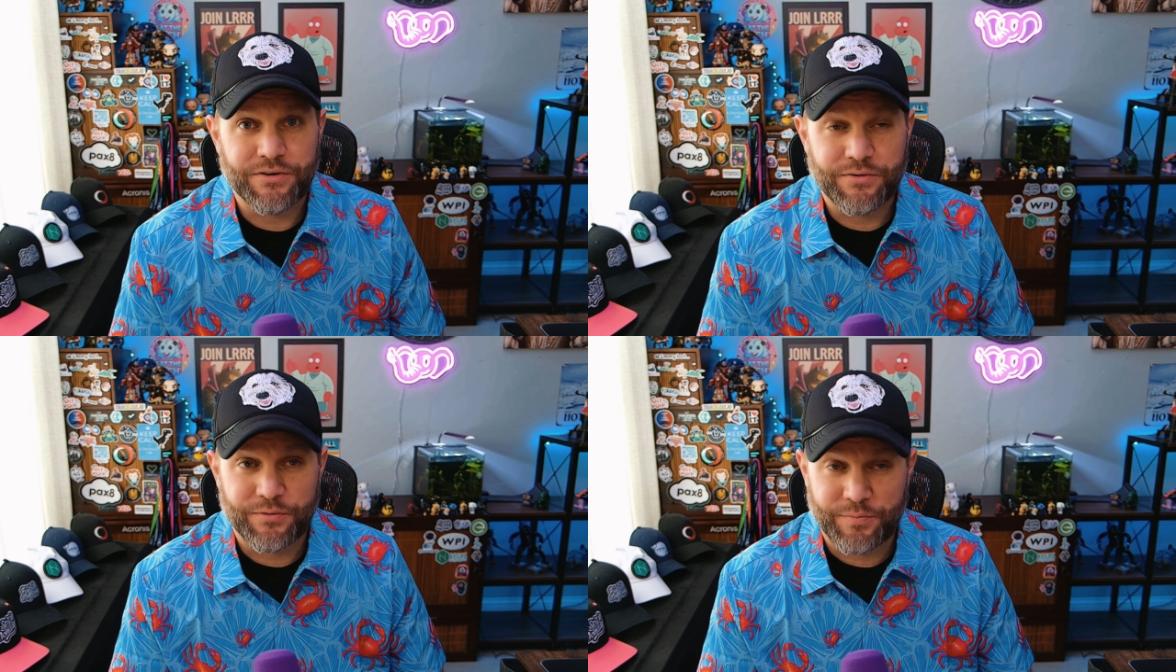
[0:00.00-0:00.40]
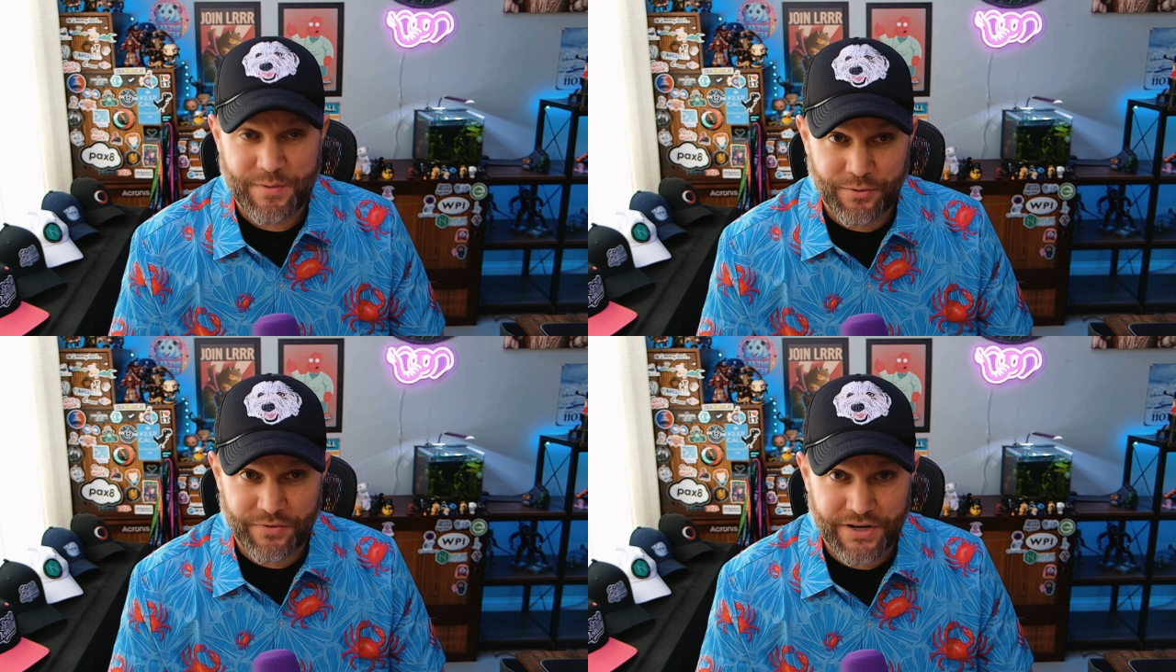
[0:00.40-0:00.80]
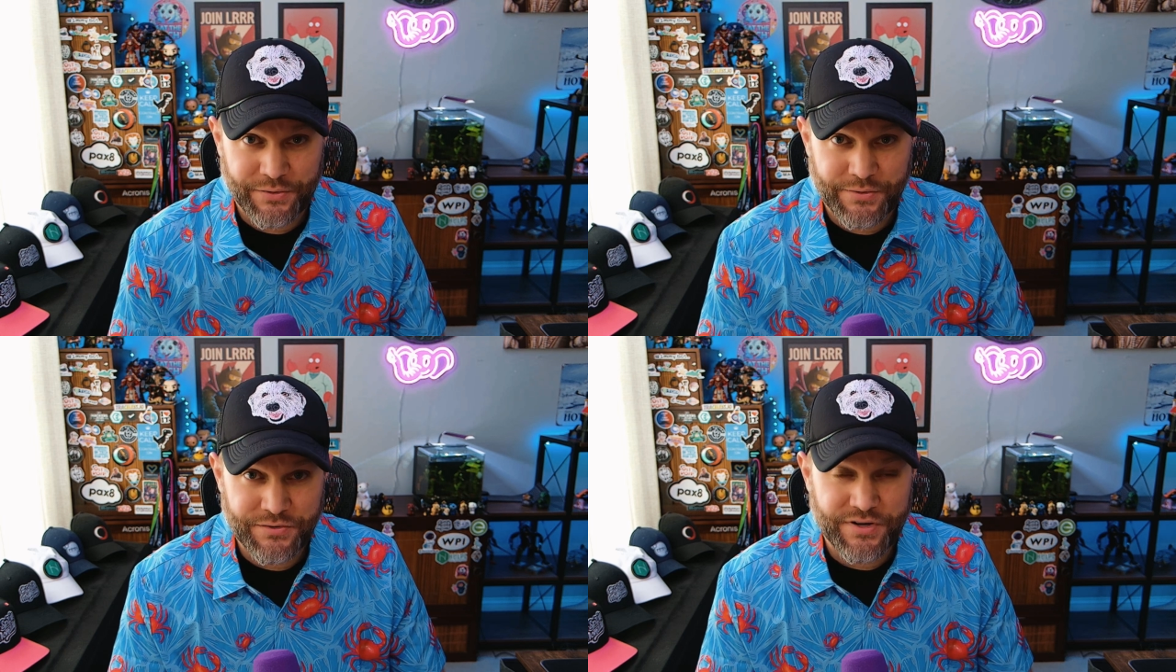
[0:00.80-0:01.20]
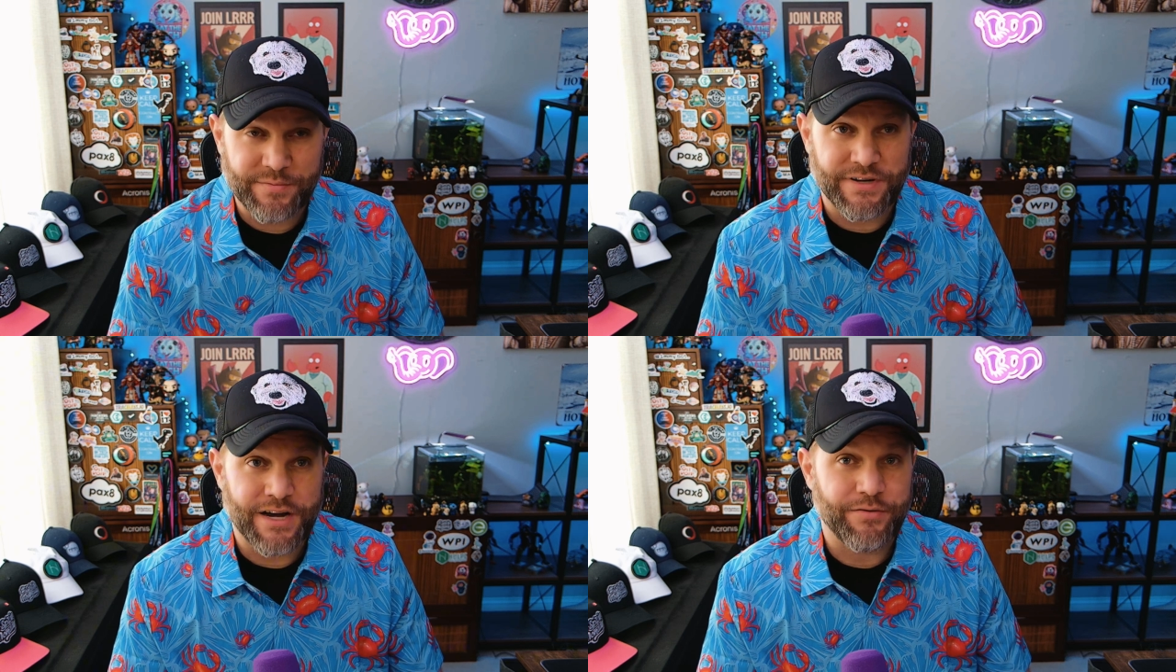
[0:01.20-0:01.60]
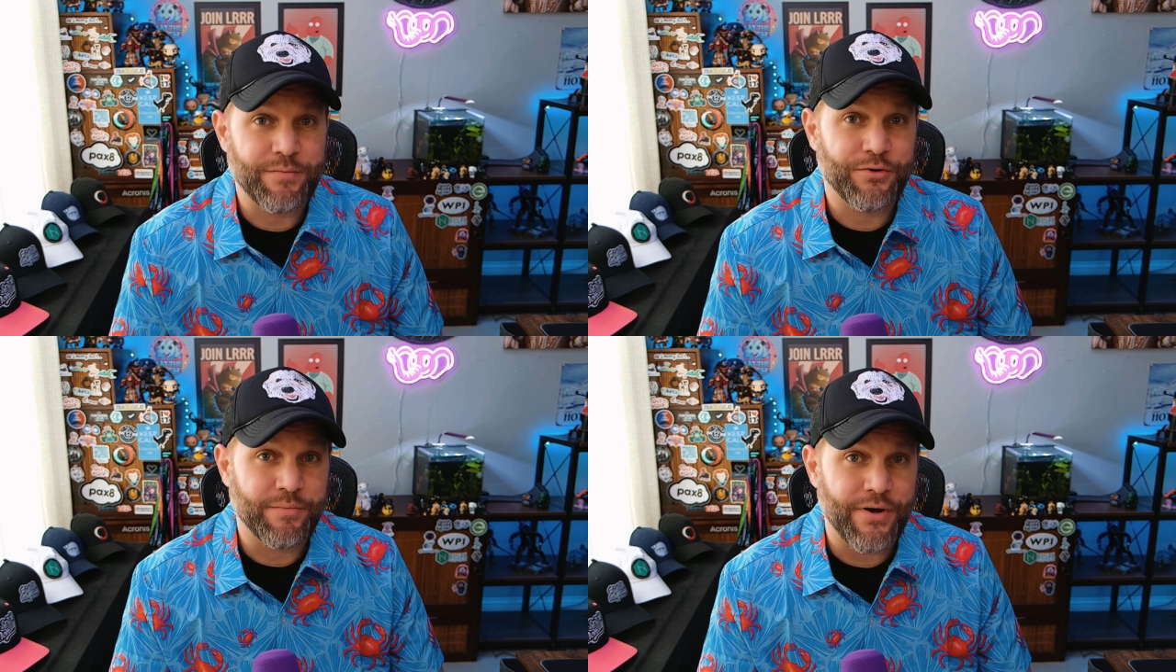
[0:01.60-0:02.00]
with people running through a script on how to
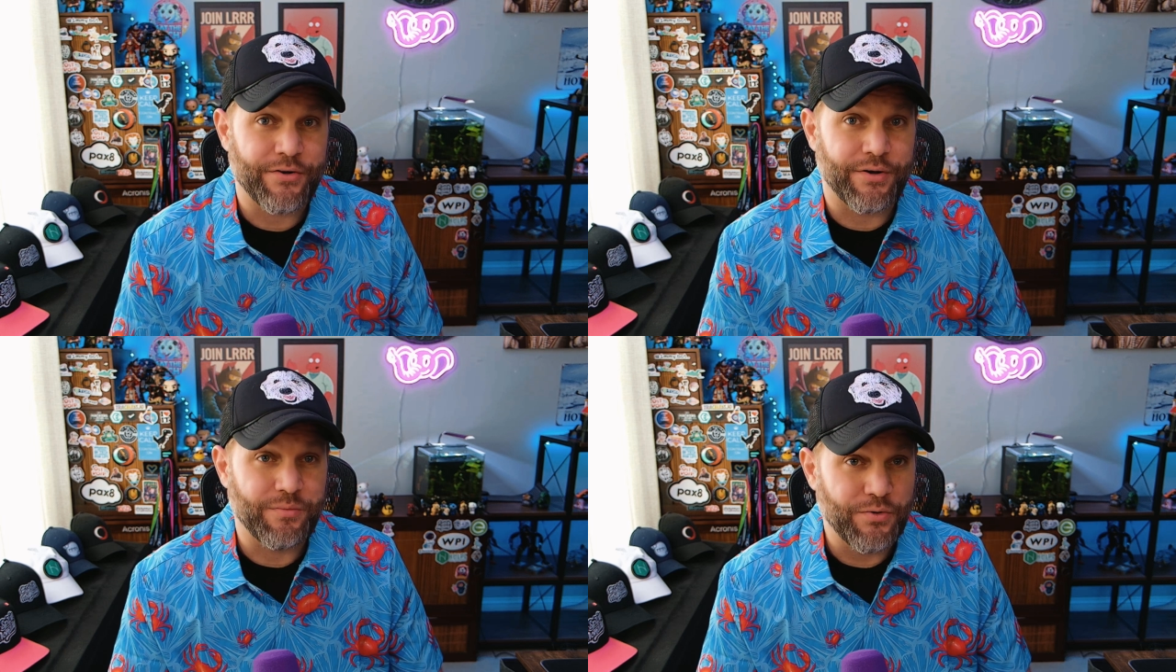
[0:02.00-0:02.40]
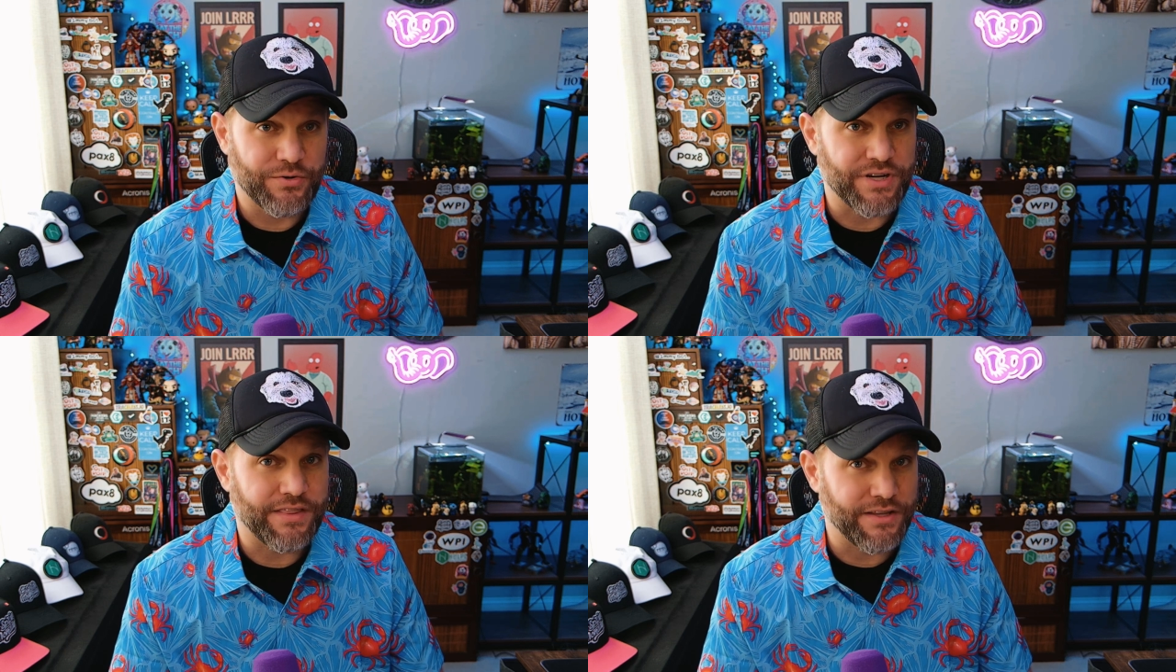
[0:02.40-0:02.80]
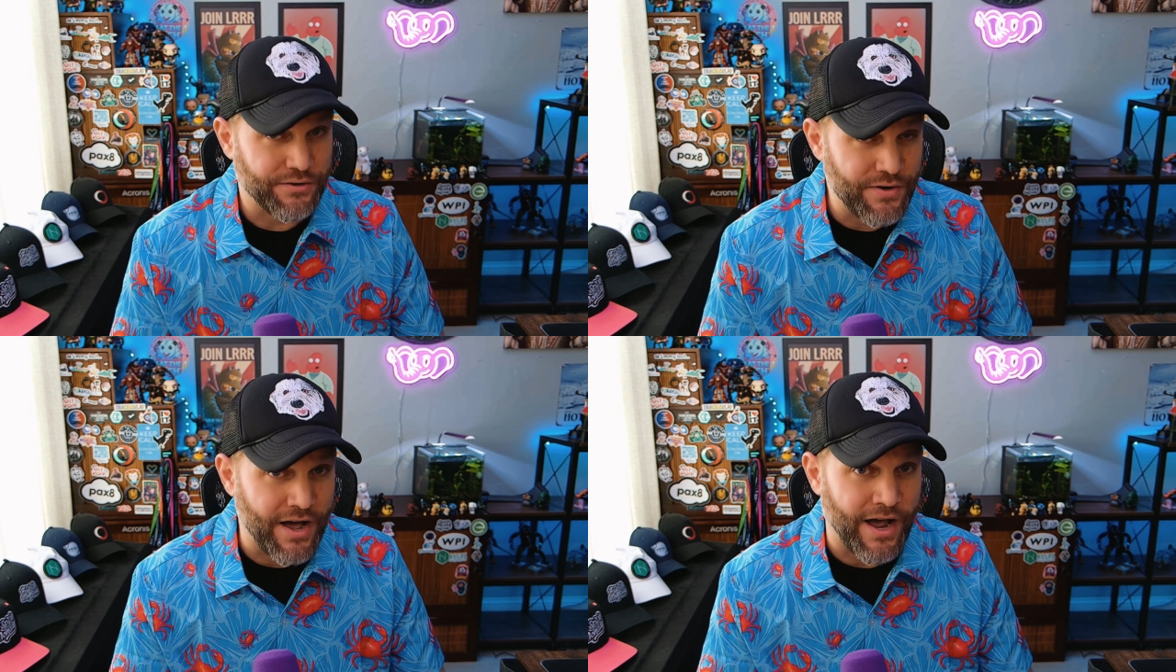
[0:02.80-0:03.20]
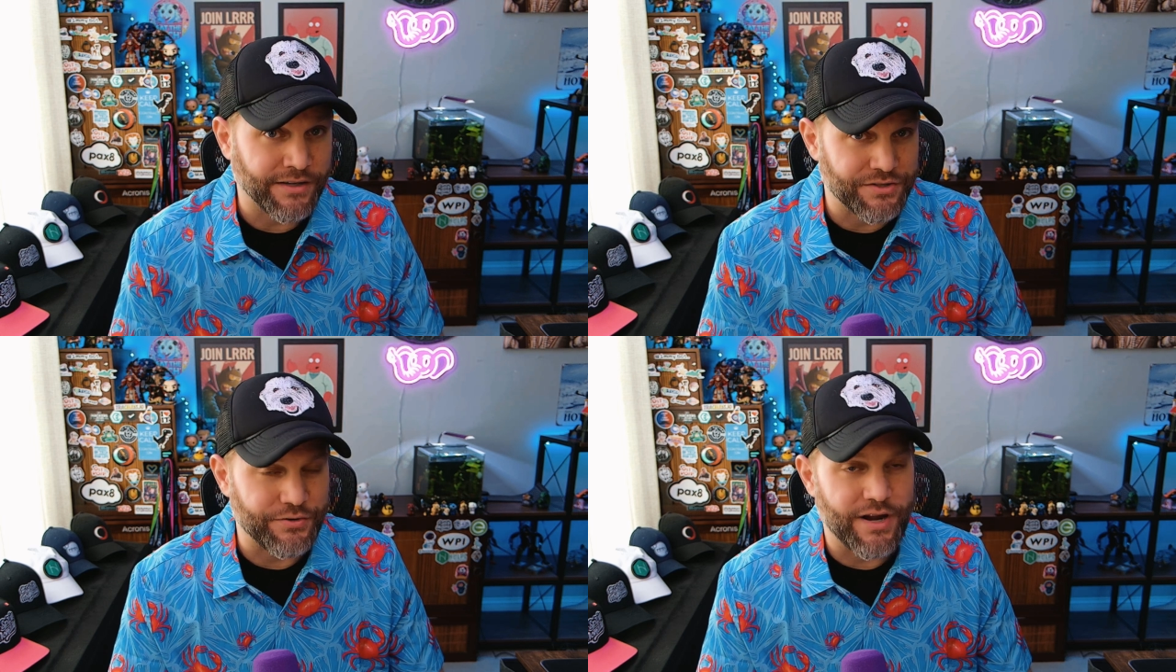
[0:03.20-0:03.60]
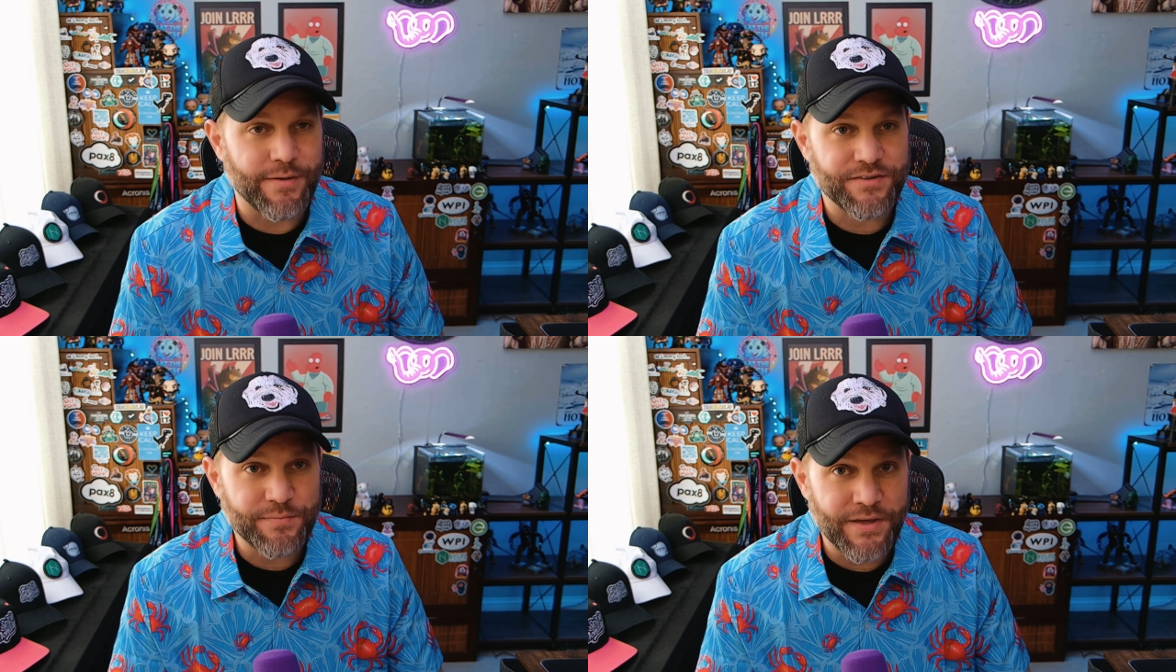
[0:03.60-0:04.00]
reboot a modem, which I think you're not because you're an
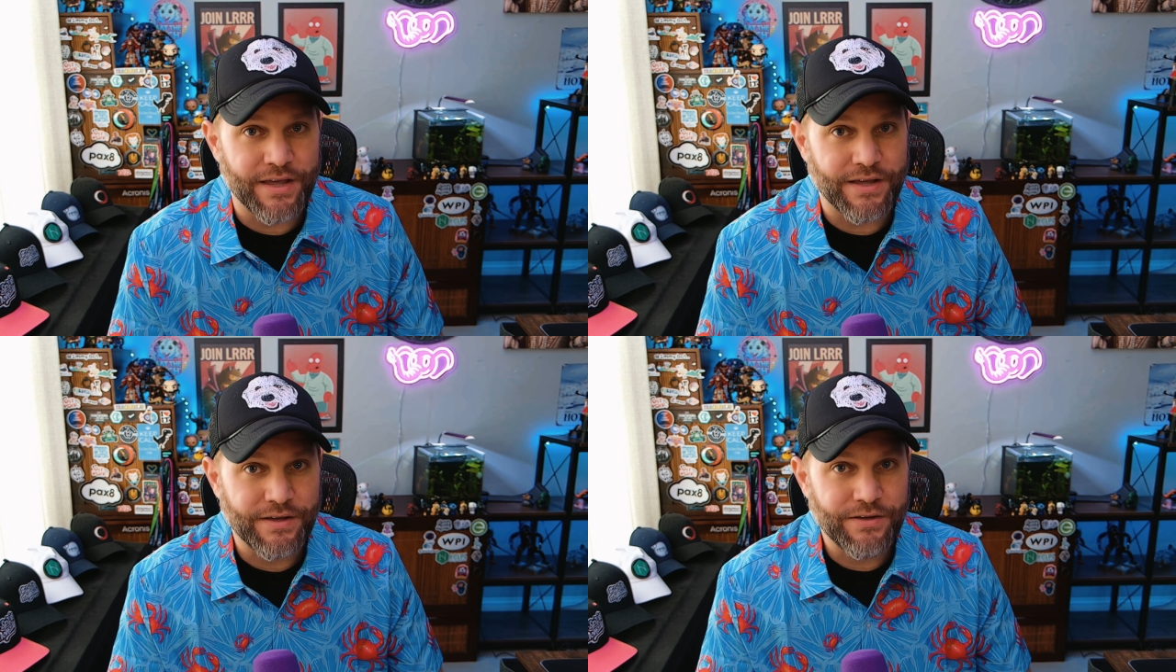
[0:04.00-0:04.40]
MSP,